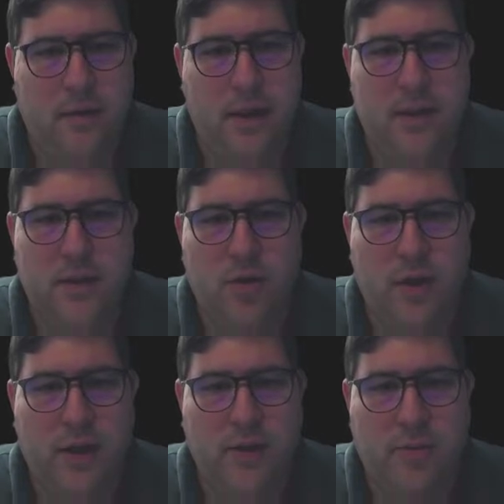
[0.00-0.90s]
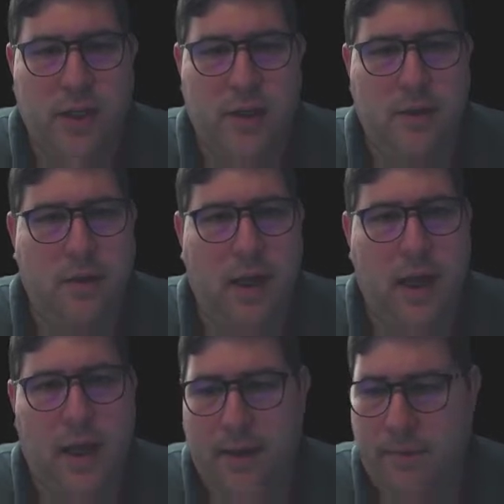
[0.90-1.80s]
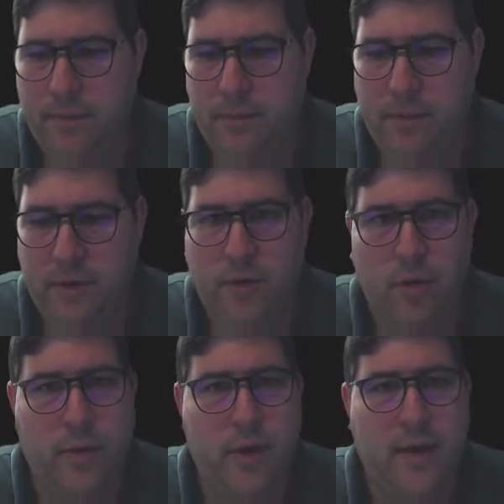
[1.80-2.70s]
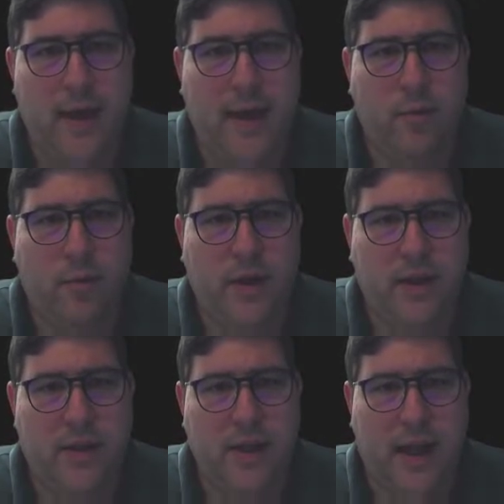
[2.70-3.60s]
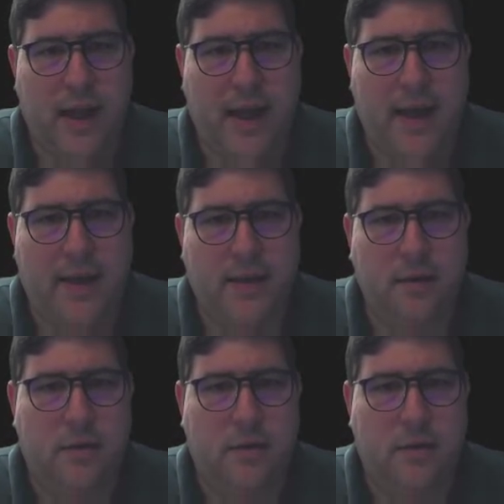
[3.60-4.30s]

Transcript: is going to be, before we do that, we need to add